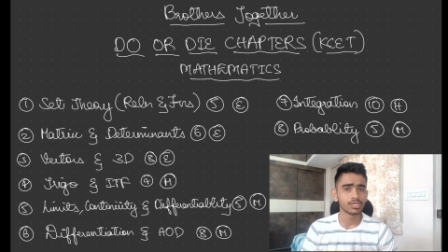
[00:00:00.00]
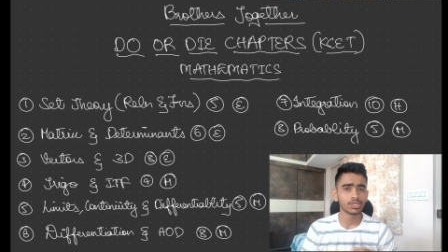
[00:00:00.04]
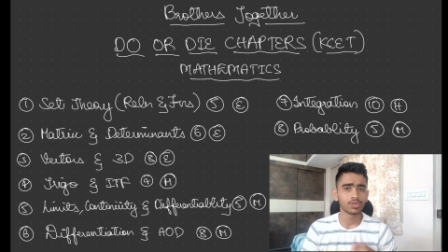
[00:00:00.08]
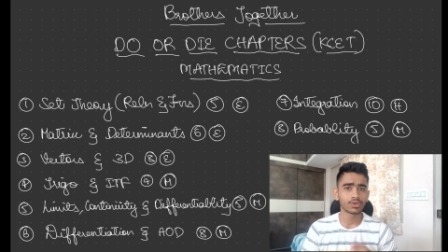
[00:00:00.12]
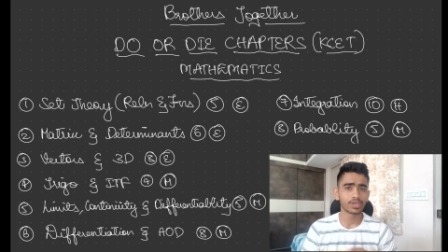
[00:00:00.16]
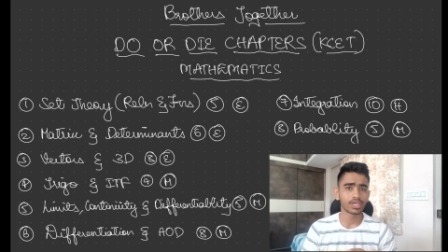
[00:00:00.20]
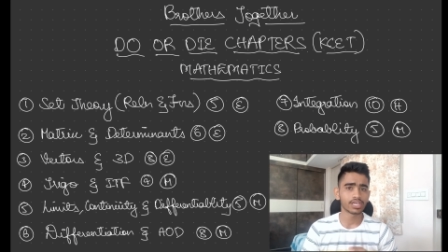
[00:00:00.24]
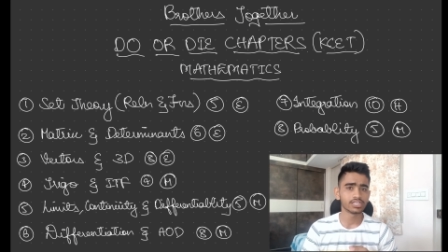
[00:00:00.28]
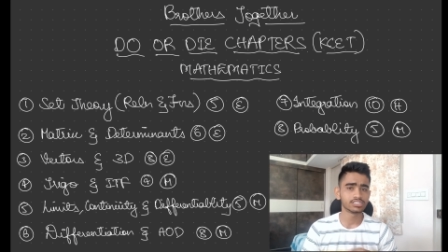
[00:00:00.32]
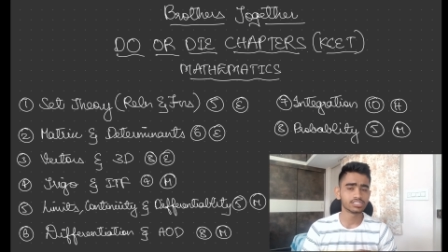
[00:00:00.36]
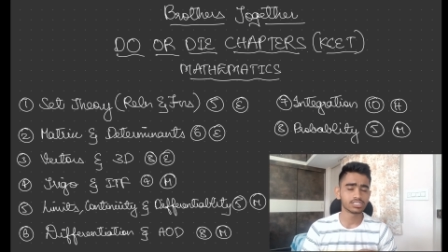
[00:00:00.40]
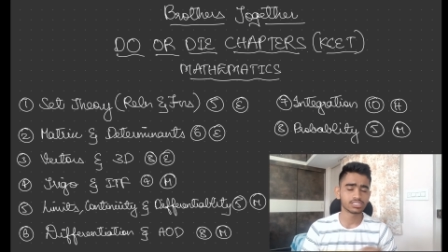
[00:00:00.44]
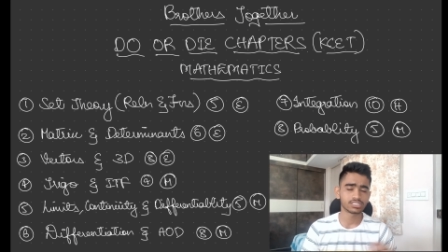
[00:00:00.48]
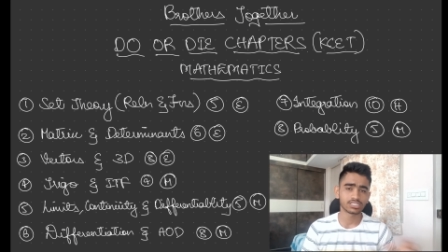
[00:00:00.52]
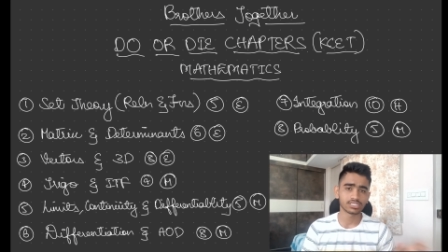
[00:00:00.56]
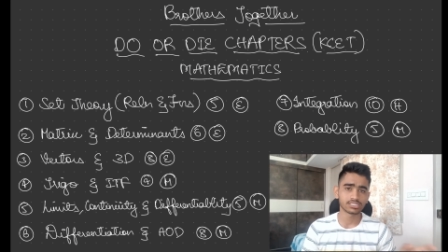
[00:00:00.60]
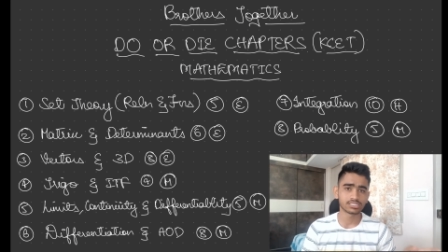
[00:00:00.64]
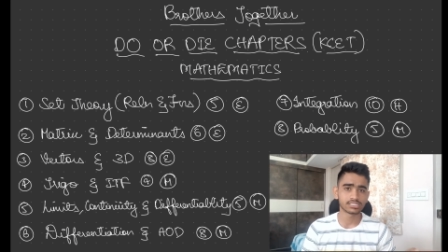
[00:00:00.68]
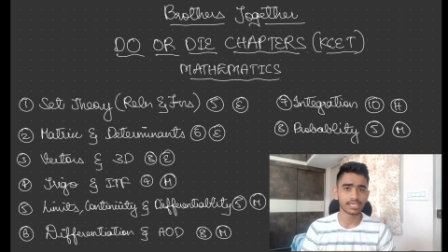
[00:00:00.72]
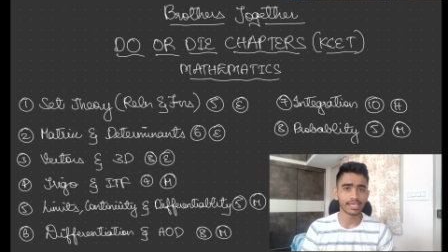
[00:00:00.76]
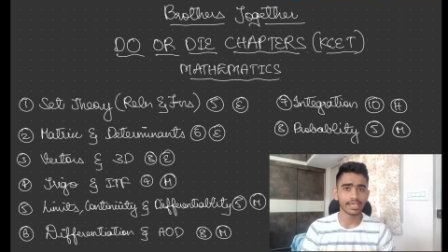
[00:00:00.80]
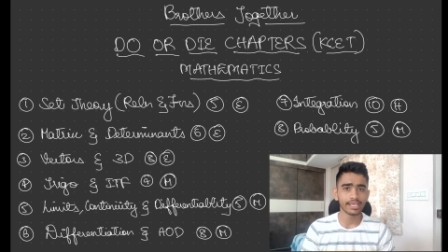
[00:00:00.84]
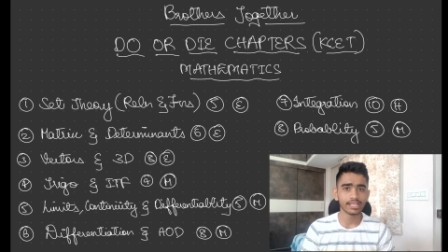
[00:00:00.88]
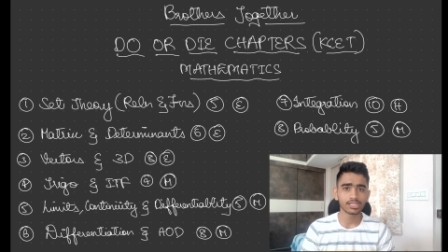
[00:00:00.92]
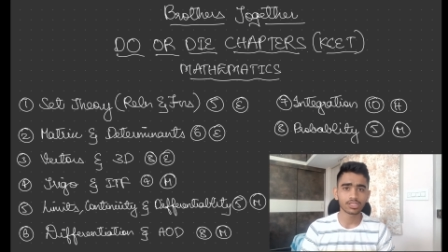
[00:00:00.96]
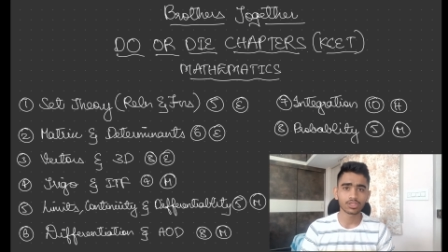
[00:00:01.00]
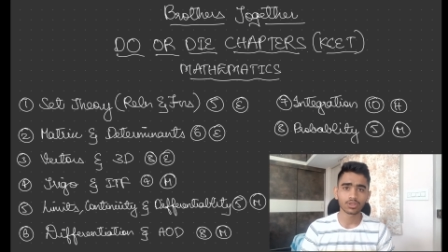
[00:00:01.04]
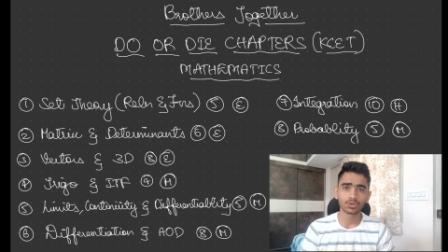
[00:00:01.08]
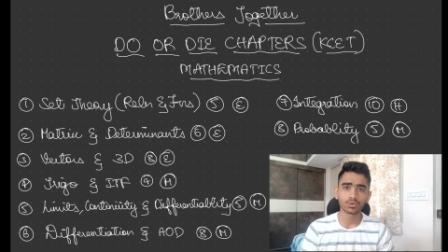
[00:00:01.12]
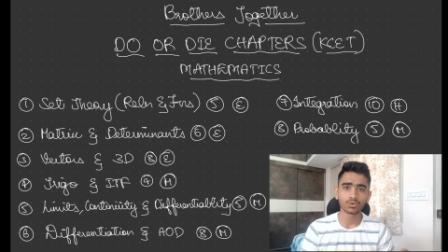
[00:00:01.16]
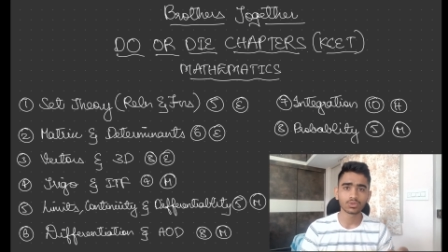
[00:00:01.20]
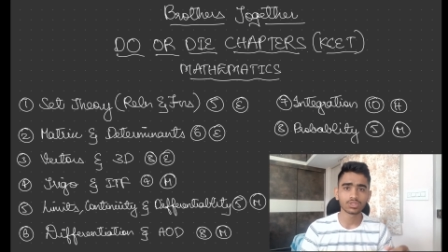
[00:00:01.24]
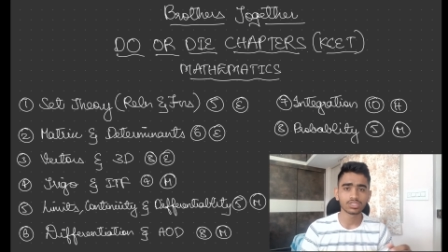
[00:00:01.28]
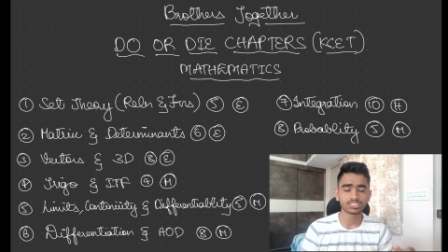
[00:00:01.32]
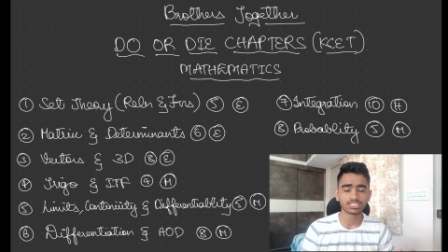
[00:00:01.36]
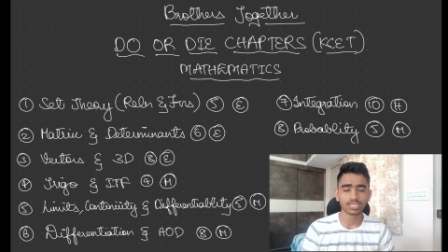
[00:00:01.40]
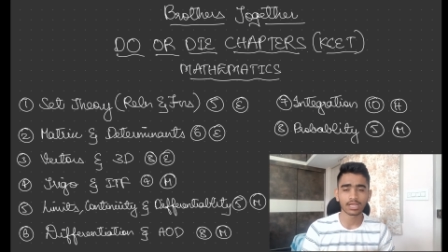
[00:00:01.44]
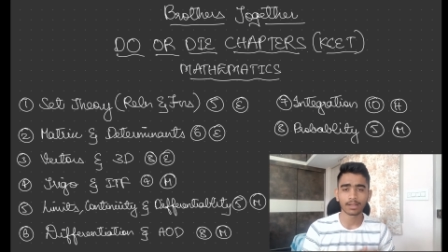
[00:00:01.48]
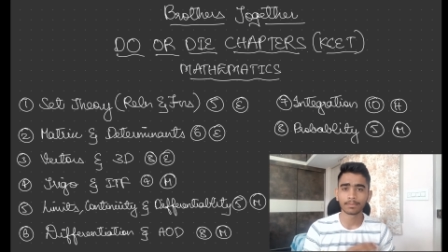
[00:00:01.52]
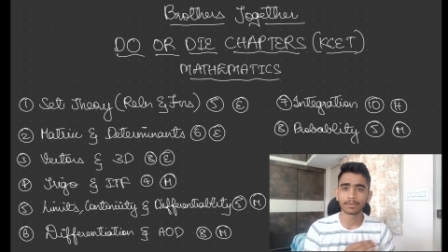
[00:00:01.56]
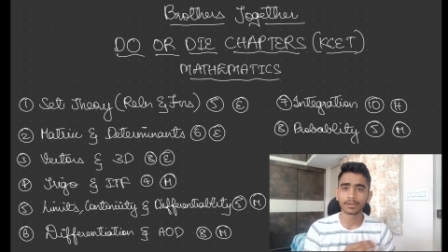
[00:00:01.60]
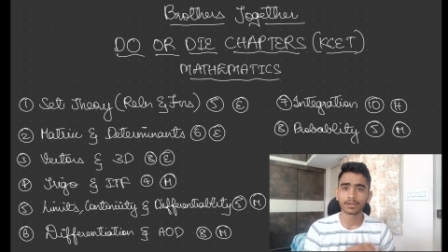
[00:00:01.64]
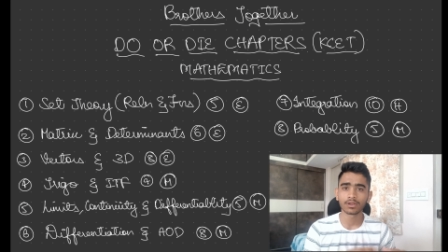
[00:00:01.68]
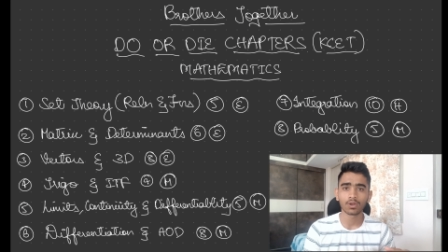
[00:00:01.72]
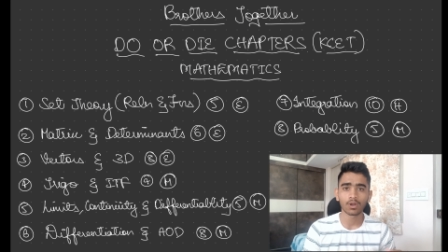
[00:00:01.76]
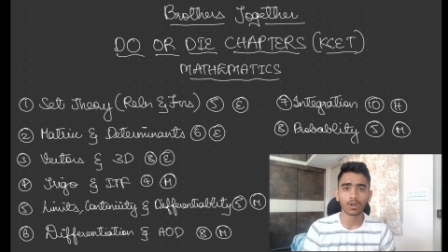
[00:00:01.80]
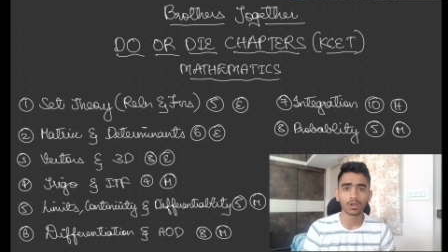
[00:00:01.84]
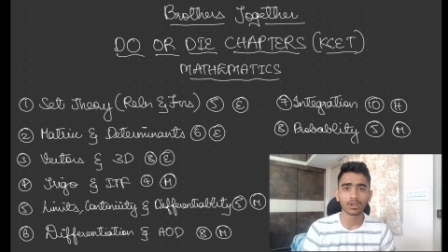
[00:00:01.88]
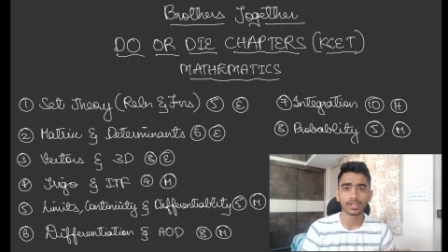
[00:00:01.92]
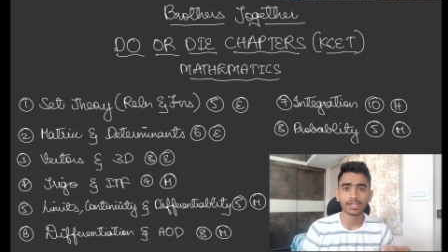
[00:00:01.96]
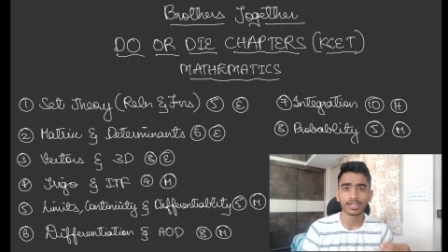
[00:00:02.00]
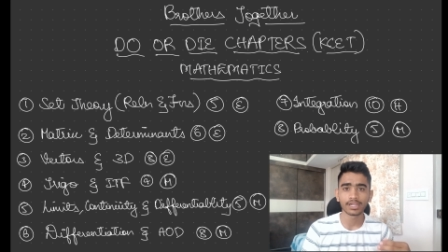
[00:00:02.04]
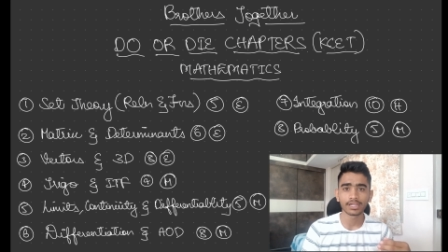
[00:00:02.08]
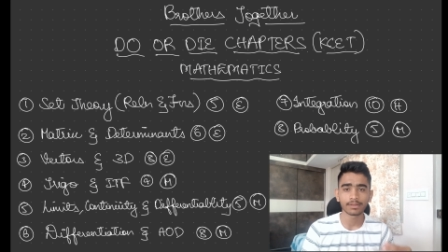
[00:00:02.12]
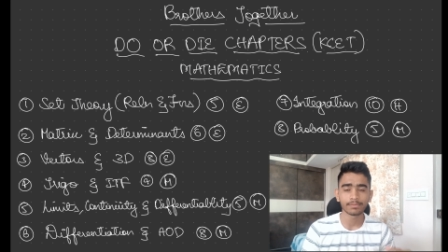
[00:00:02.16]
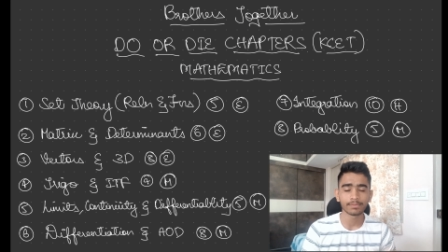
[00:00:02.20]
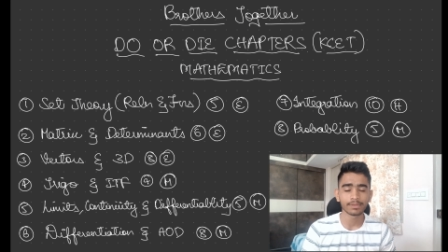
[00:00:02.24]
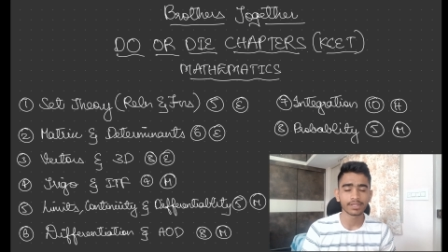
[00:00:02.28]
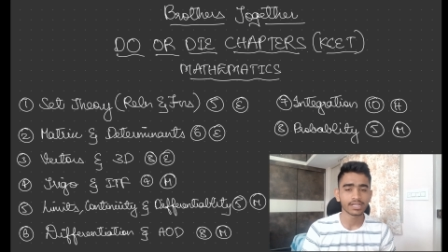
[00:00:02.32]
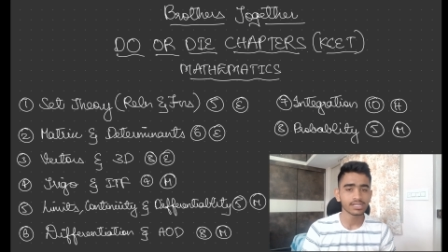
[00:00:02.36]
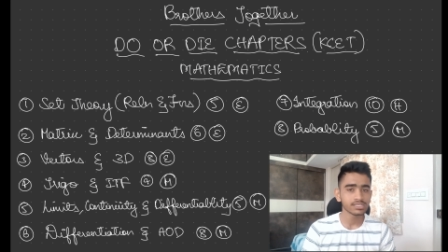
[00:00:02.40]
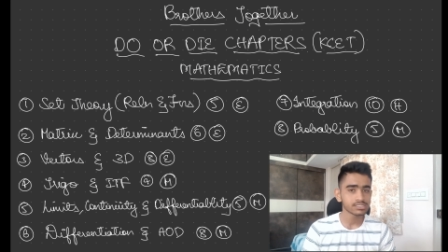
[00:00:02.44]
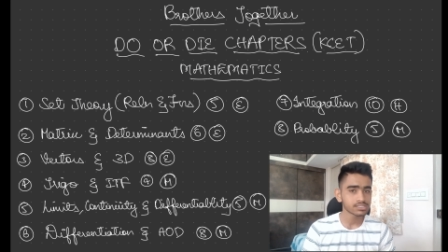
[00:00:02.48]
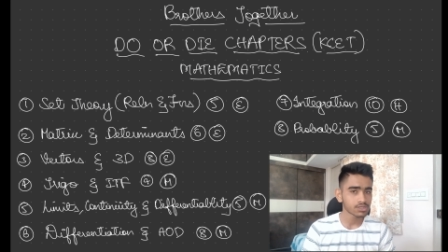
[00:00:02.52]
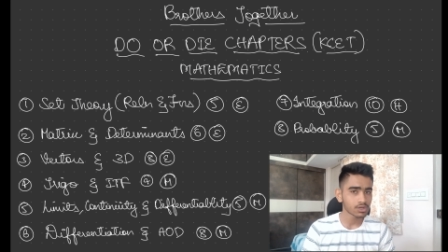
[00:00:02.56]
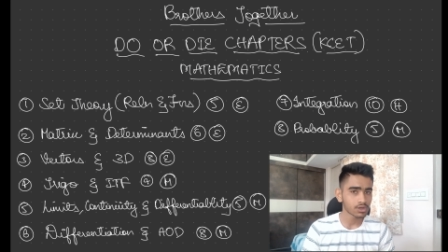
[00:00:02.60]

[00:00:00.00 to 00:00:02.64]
you can just sail through the chapter called determinants